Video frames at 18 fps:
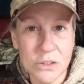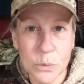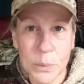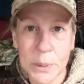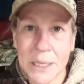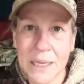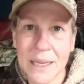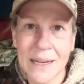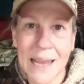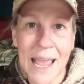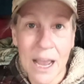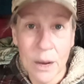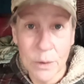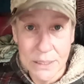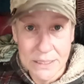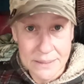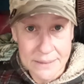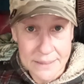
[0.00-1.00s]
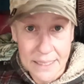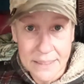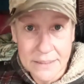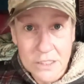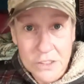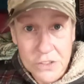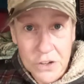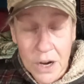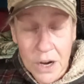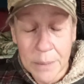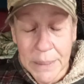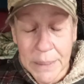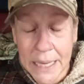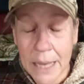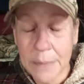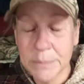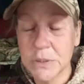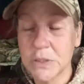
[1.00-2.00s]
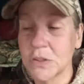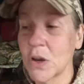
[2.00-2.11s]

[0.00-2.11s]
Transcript: doing and how his tests are coming up.